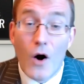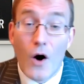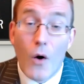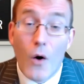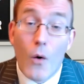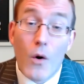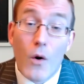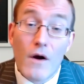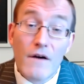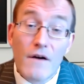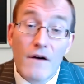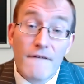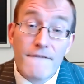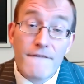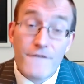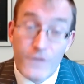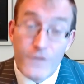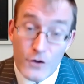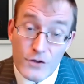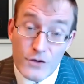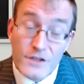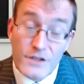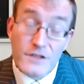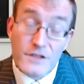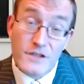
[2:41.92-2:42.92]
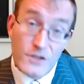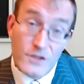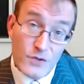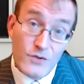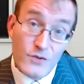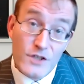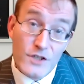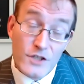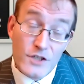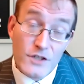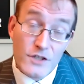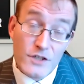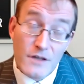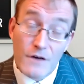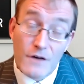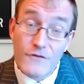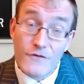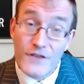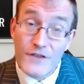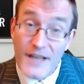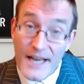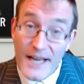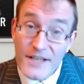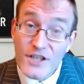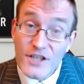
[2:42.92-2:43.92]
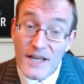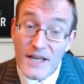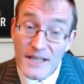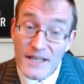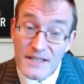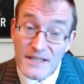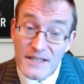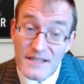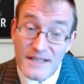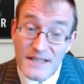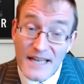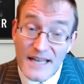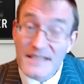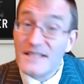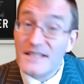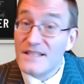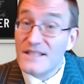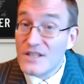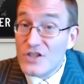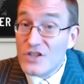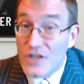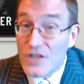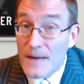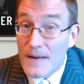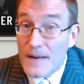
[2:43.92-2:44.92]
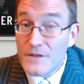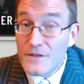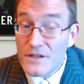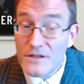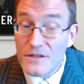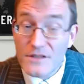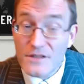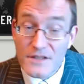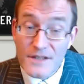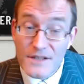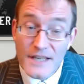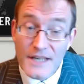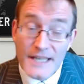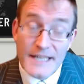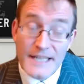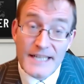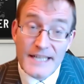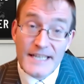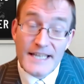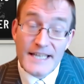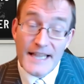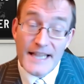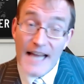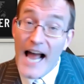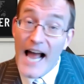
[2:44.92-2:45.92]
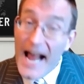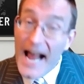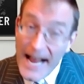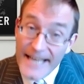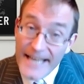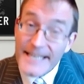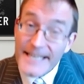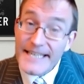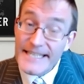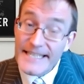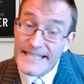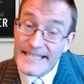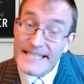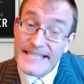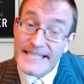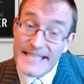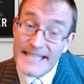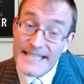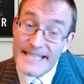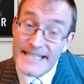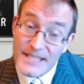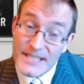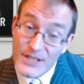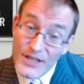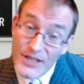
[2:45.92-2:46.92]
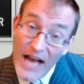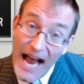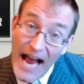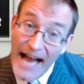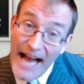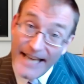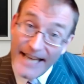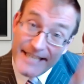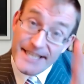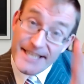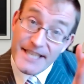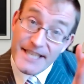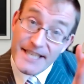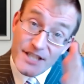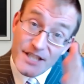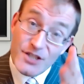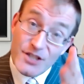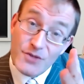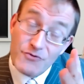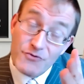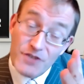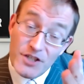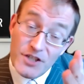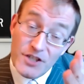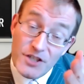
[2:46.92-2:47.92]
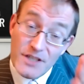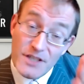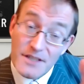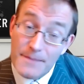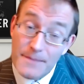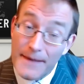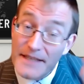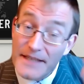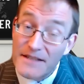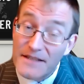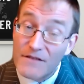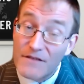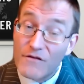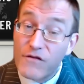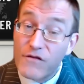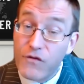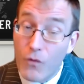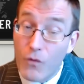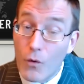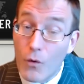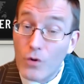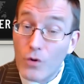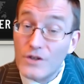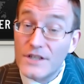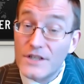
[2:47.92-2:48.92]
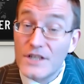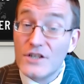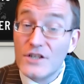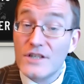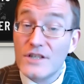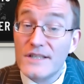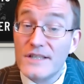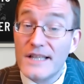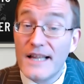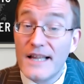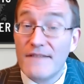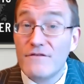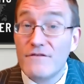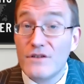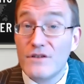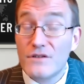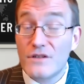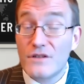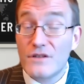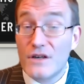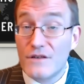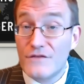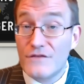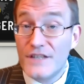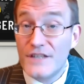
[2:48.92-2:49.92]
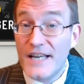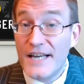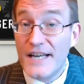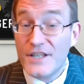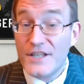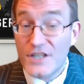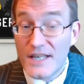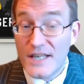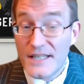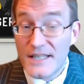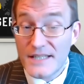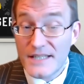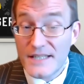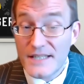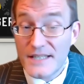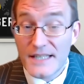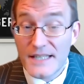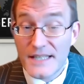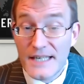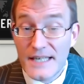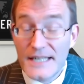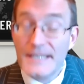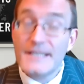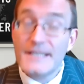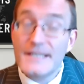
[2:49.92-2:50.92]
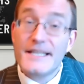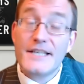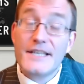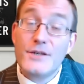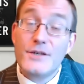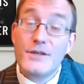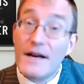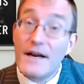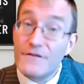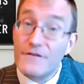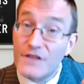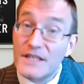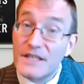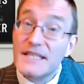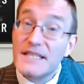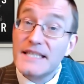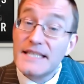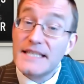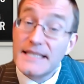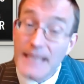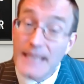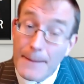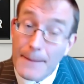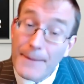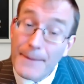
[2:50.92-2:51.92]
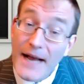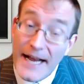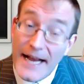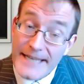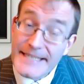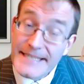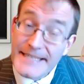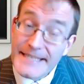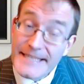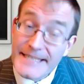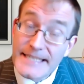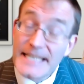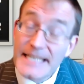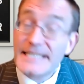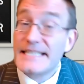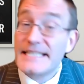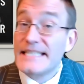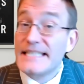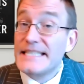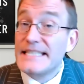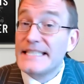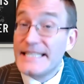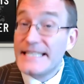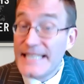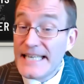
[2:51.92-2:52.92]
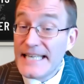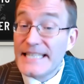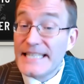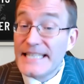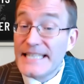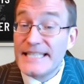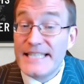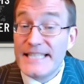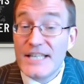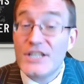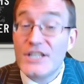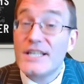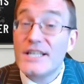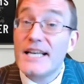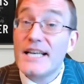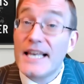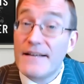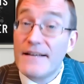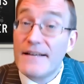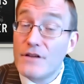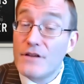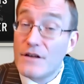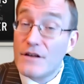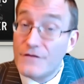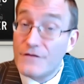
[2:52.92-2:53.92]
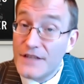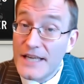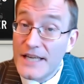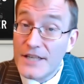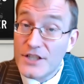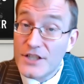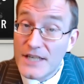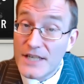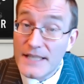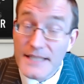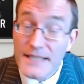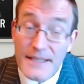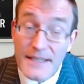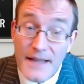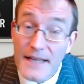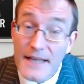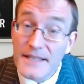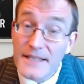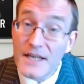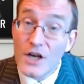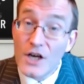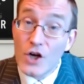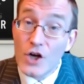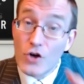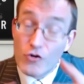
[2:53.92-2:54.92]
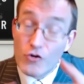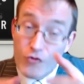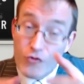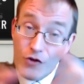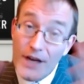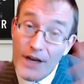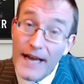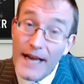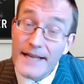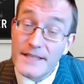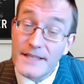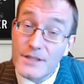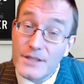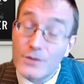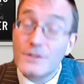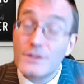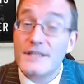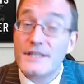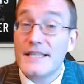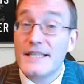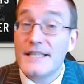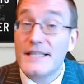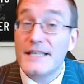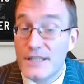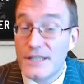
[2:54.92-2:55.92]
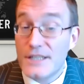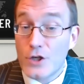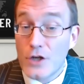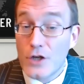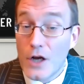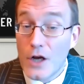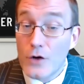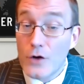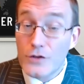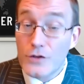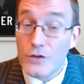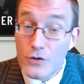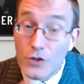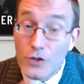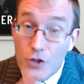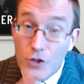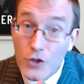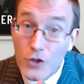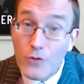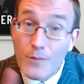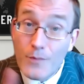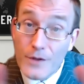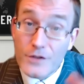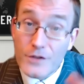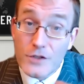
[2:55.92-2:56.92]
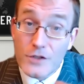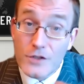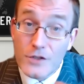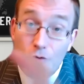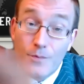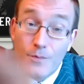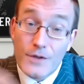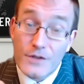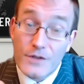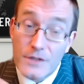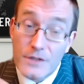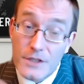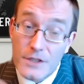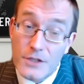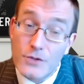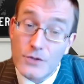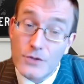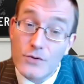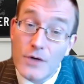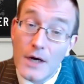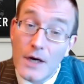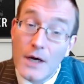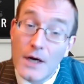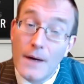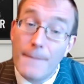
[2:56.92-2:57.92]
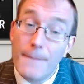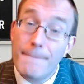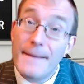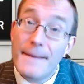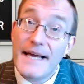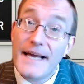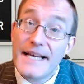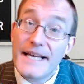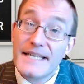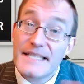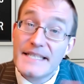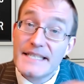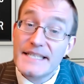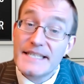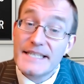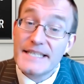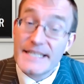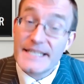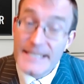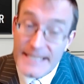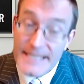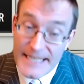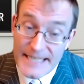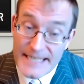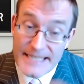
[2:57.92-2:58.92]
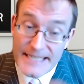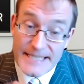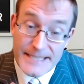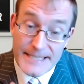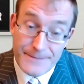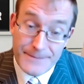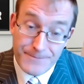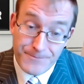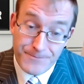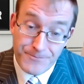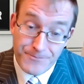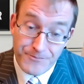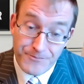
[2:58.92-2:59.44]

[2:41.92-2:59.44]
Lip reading: or first 2 digits of the HS, that's the chapters. The headings is next, so you add another 2 digits, makes it 4 digits levels of the HS. Then you have the subheading, that's a 6-digit level of the HS, and that creates your 6-digit code. So 2 plus 2 plus 2 makes 6.